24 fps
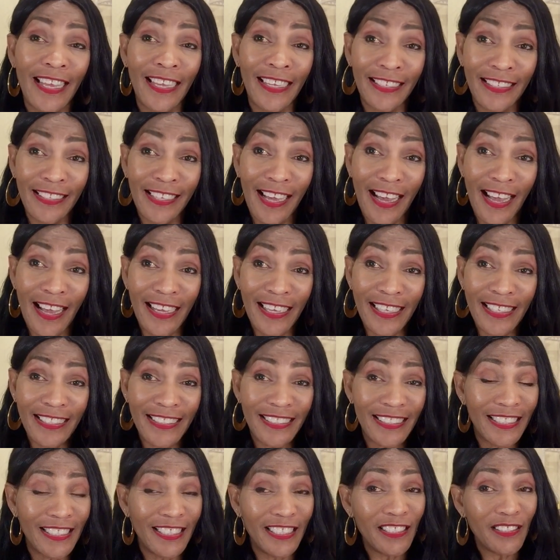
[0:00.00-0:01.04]
And
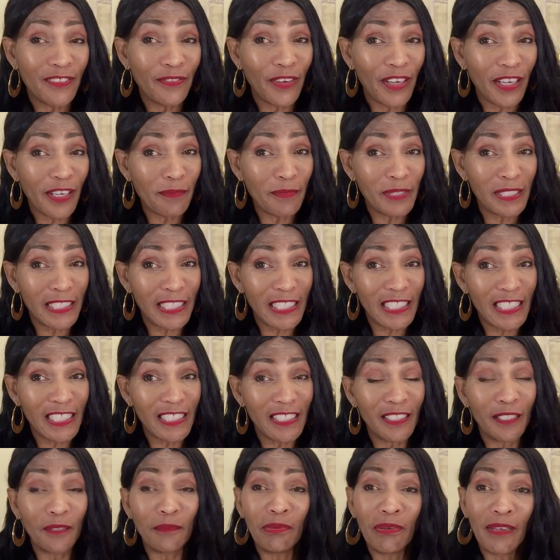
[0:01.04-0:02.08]
guys, this
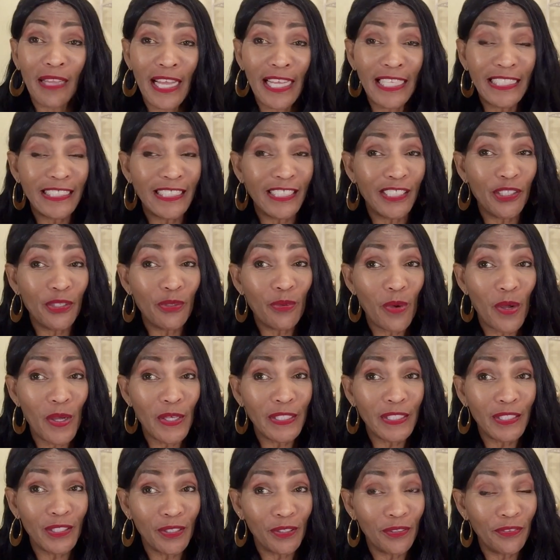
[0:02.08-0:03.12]
recommendation applies to you
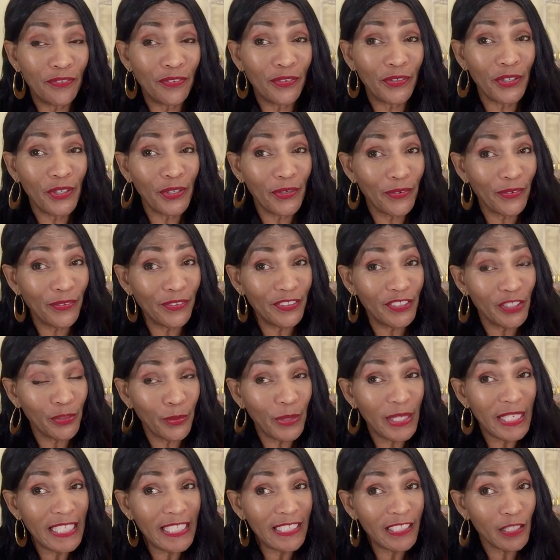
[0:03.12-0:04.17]
also for your
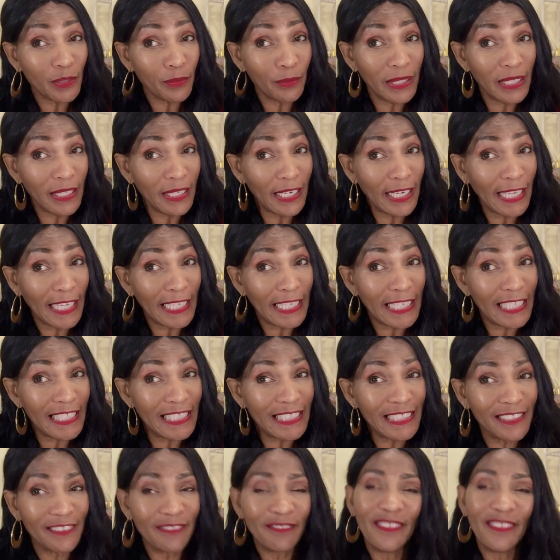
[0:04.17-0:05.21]
sweet, sweet ladies.